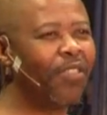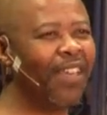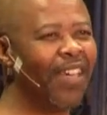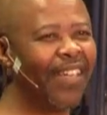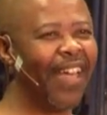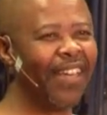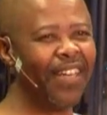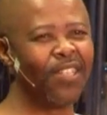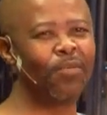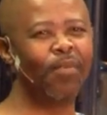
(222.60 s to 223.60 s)
think they're in
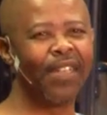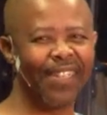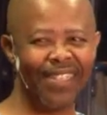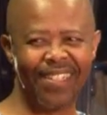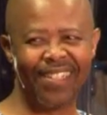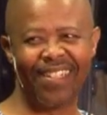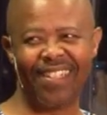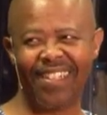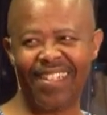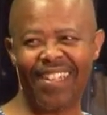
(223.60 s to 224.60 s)
the spirit.
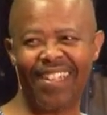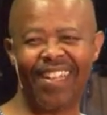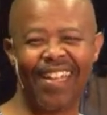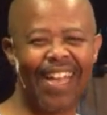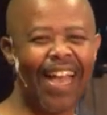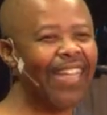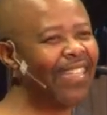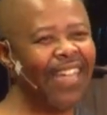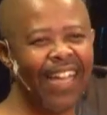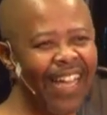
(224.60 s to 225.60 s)
I
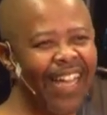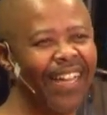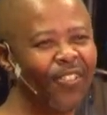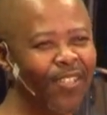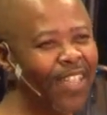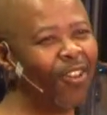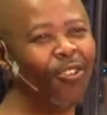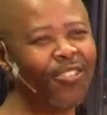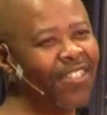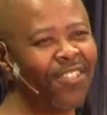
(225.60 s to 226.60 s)
tell you, I know they
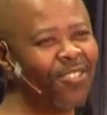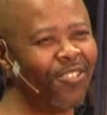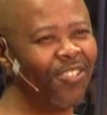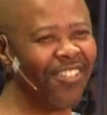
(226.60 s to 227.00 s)
lost the song.